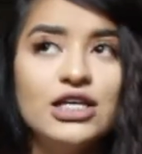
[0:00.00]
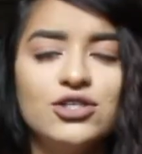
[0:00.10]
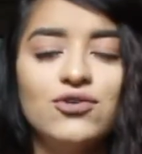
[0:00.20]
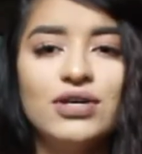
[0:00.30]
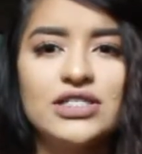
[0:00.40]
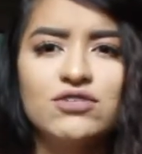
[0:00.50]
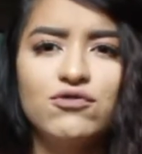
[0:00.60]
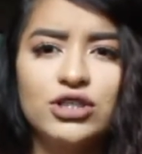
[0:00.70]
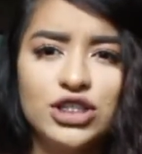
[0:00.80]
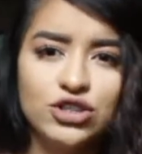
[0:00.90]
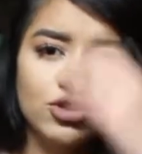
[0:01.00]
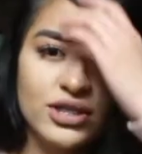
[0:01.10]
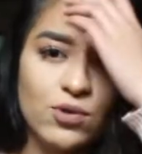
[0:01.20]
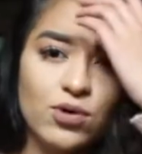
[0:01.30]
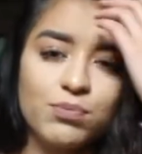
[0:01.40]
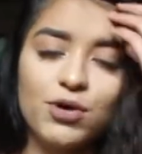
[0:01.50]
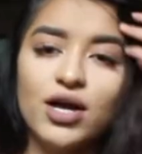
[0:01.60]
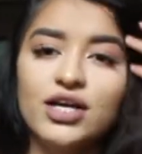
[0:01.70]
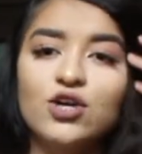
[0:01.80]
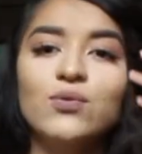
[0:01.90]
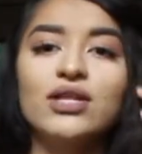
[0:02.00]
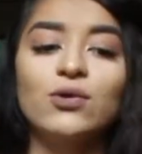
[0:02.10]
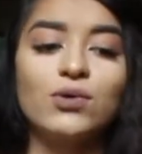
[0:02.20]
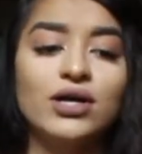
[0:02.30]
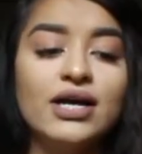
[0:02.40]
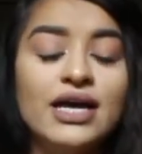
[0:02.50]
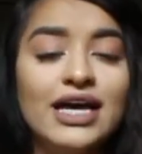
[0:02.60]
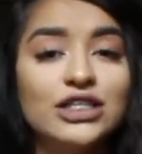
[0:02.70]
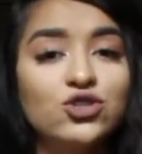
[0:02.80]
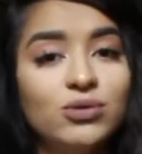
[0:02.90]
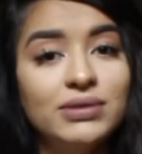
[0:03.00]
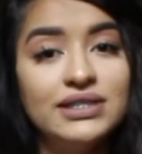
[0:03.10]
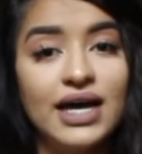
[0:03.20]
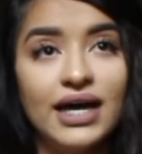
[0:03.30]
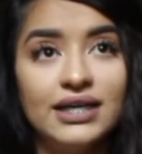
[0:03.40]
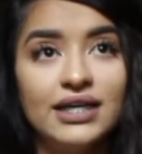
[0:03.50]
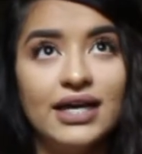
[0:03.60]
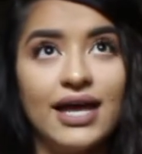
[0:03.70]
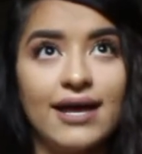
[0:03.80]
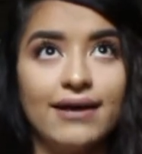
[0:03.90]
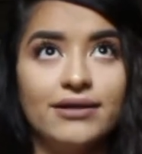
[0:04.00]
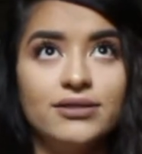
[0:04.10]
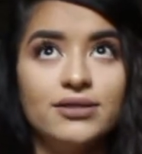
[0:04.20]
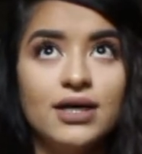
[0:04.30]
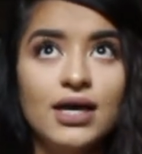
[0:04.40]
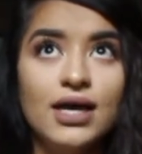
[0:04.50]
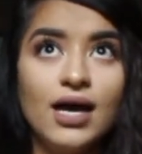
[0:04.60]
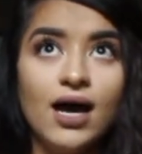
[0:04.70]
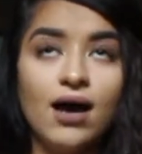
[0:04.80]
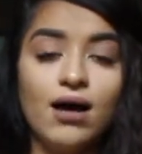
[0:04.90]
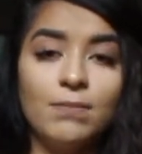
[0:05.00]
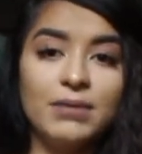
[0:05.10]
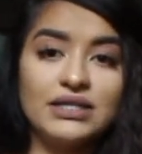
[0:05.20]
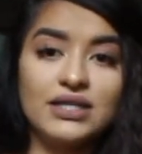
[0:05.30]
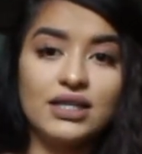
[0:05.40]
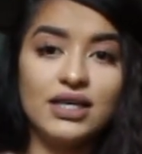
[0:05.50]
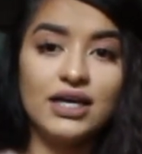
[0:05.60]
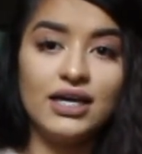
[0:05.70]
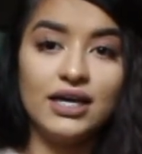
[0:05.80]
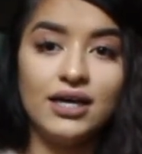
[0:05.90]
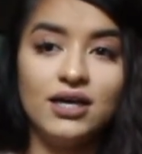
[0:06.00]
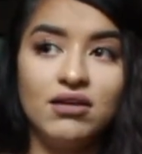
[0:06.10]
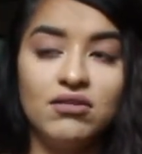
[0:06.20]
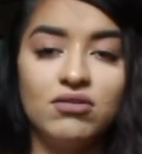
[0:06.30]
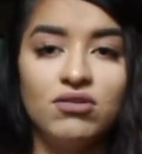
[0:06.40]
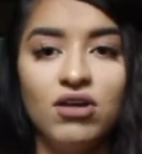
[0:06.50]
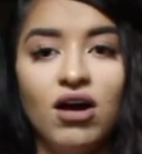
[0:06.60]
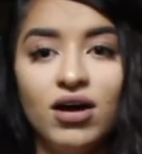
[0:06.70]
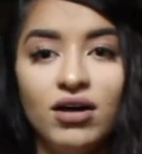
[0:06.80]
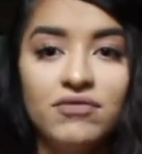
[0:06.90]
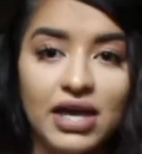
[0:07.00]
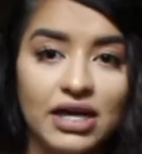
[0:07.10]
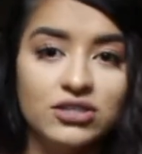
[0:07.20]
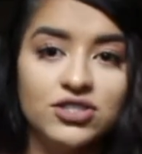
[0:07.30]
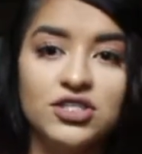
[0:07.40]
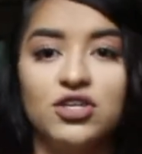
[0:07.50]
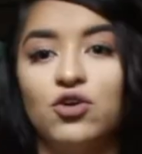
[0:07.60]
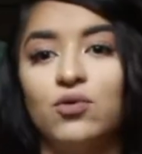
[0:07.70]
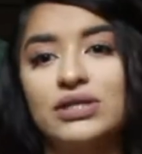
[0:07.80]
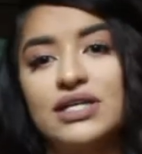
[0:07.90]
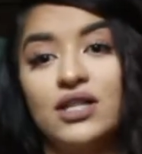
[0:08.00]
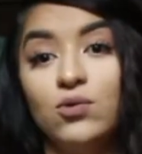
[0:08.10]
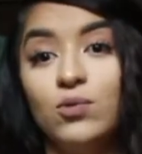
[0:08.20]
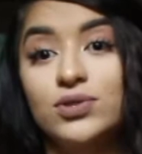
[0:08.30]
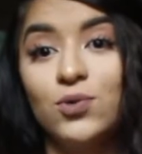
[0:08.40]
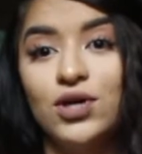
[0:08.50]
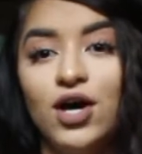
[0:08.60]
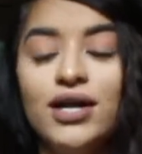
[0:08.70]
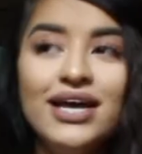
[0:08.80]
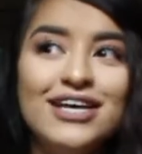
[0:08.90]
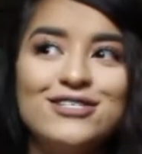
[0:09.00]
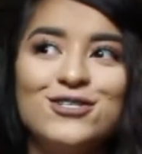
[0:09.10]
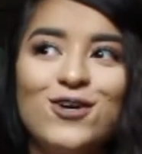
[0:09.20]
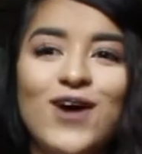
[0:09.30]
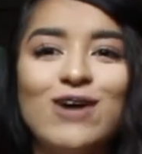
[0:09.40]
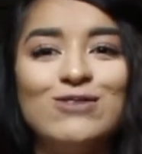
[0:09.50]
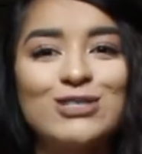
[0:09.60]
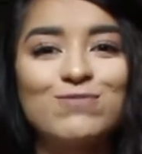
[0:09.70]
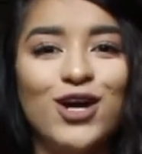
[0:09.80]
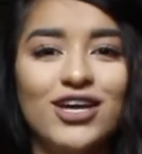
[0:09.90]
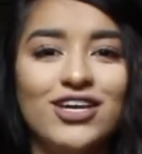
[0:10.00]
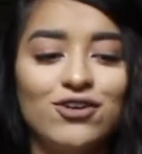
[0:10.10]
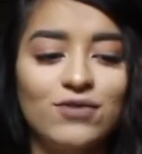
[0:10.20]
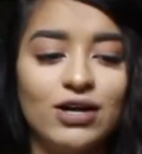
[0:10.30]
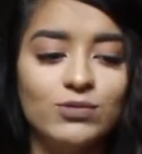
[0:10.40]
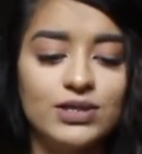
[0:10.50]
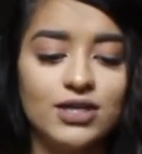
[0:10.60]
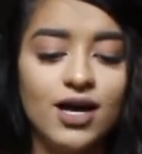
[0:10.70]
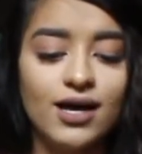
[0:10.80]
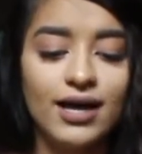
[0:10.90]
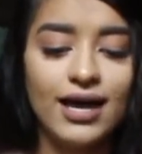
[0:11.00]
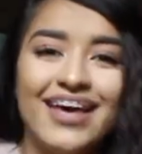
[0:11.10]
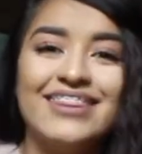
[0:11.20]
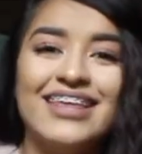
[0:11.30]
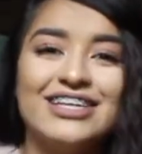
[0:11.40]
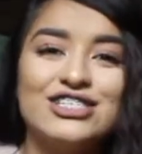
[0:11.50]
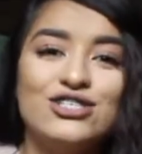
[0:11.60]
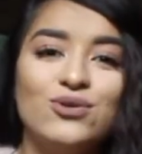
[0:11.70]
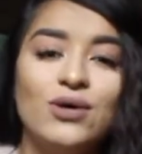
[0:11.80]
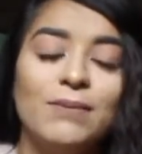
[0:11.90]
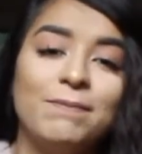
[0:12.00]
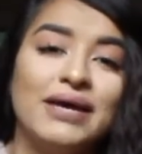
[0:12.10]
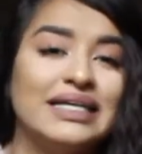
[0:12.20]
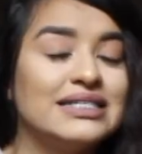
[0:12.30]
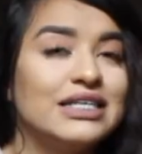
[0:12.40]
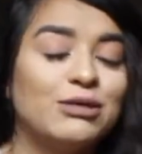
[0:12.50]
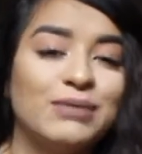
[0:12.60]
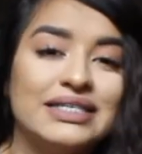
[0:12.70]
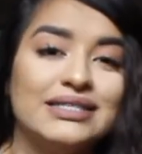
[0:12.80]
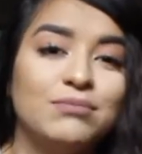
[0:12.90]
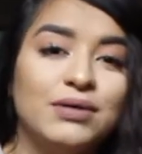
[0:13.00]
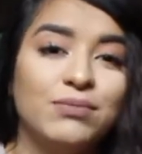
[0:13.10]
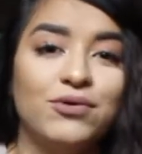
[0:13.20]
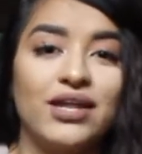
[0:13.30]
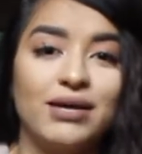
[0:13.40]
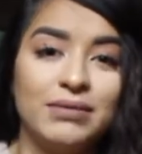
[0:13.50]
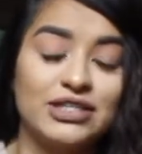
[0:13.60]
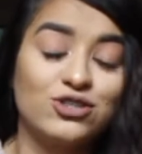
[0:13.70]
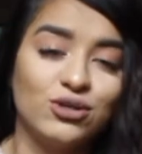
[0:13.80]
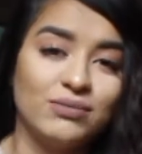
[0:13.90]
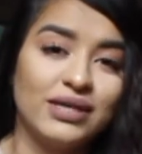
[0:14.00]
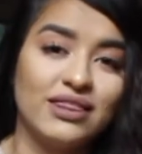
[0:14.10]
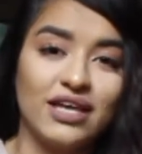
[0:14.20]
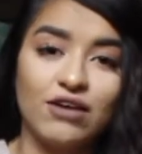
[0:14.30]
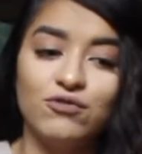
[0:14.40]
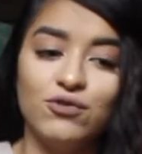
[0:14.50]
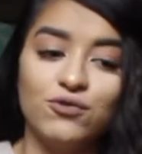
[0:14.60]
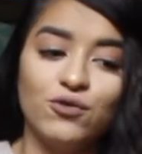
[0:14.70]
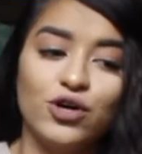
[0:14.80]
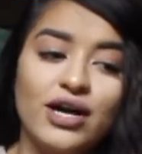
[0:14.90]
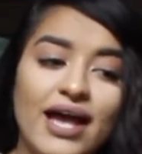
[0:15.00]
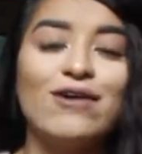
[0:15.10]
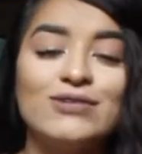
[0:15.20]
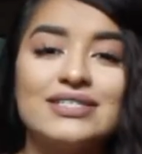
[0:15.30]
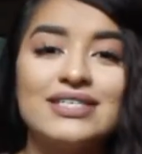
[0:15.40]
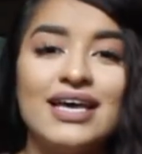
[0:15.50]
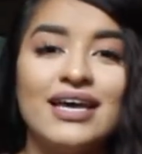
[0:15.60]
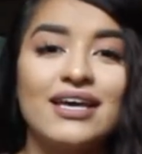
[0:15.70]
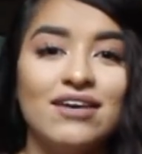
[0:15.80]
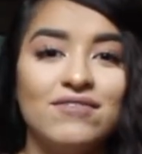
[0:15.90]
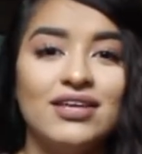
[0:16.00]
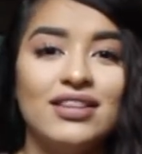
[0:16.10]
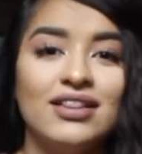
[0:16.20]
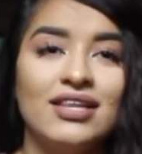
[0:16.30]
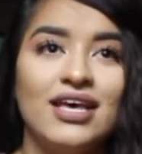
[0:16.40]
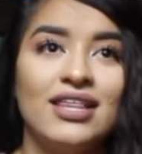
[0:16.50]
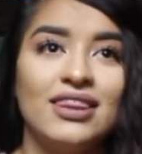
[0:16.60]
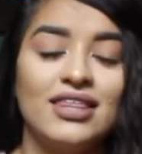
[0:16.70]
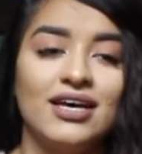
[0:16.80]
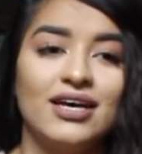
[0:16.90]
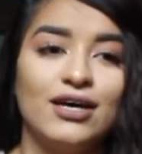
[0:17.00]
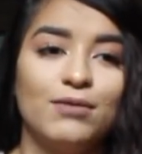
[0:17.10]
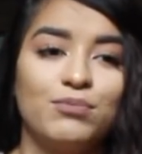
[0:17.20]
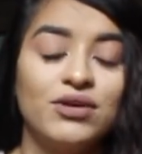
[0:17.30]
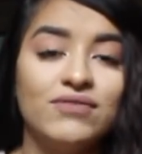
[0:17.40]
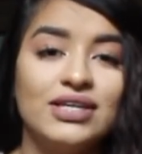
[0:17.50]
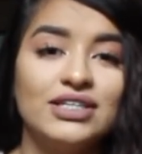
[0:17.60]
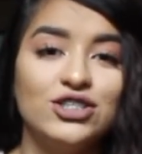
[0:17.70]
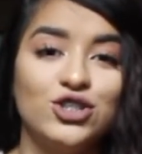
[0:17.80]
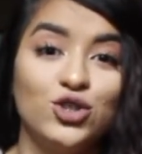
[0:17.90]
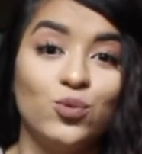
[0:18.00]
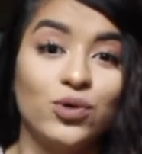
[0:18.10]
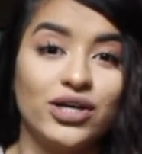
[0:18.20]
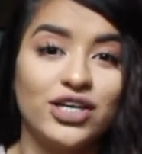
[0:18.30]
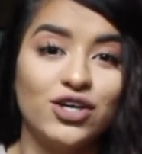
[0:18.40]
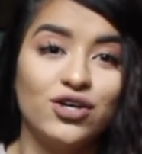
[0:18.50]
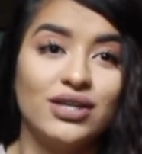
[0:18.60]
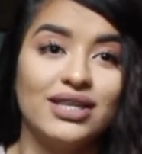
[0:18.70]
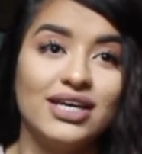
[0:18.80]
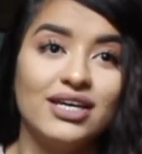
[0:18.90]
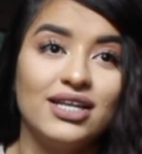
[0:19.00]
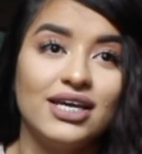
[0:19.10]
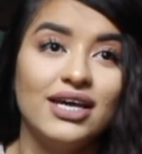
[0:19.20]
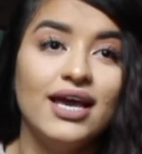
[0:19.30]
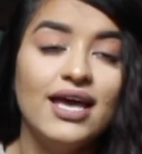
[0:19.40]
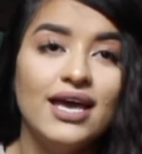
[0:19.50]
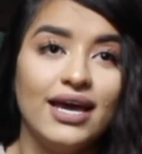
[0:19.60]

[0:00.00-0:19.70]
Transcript: So it's for children that were brought here when they were extremely tiny and um, basically not of age to know exactly what was going on. So I was brought here when I was young, and thanks to amazing amazing people that I'm extremely thankful for, I was given the privilege to work here legally.